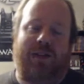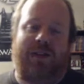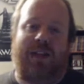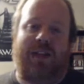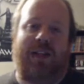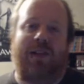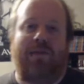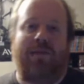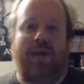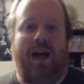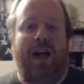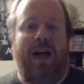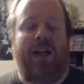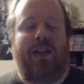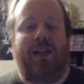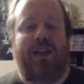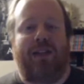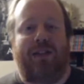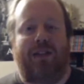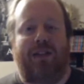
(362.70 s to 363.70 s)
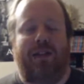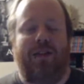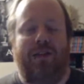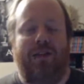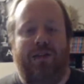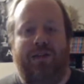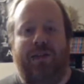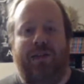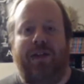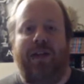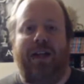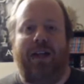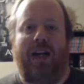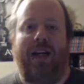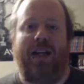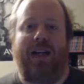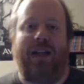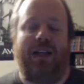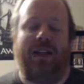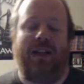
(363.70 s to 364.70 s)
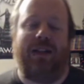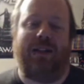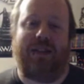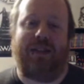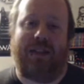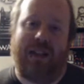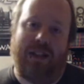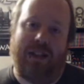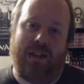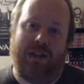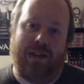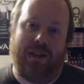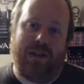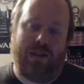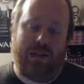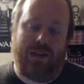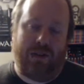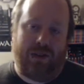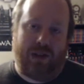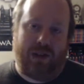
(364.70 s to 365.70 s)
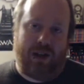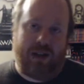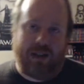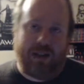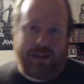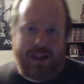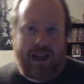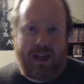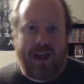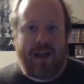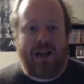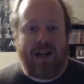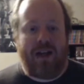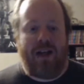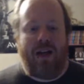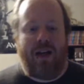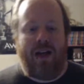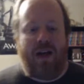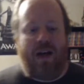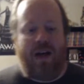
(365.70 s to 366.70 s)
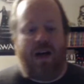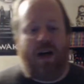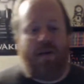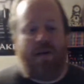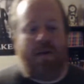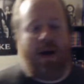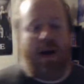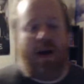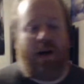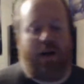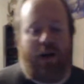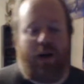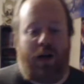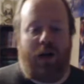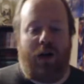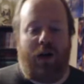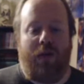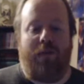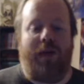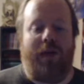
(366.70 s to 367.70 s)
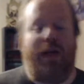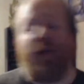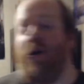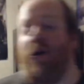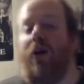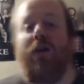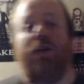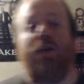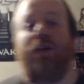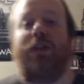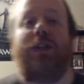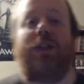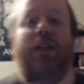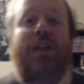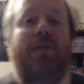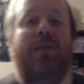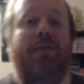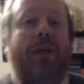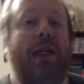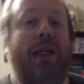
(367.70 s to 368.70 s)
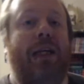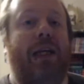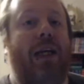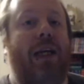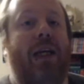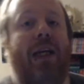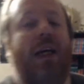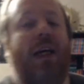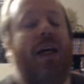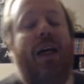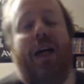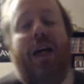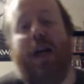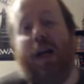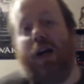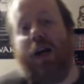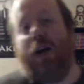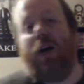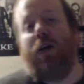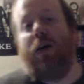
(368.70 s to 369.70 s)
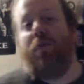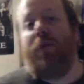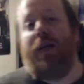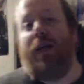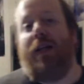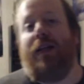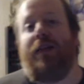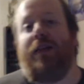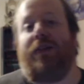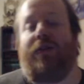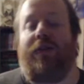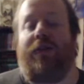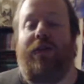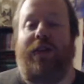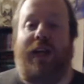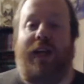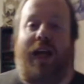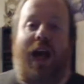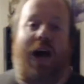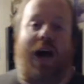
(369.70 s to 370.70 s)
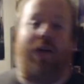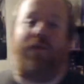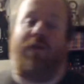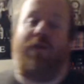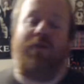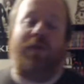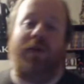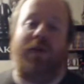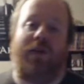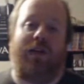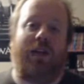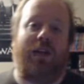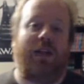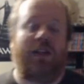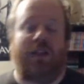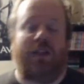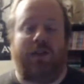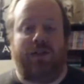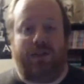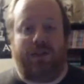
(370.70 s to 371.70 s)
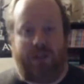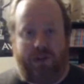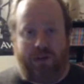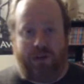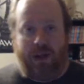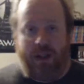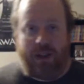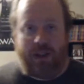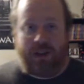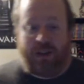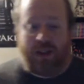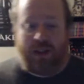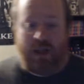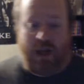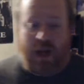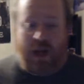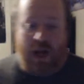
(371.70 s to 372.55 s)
telepath is still feeling ideas in Lana's head about her being all that she can be and her being sort of the alpha mutant in this whole situation.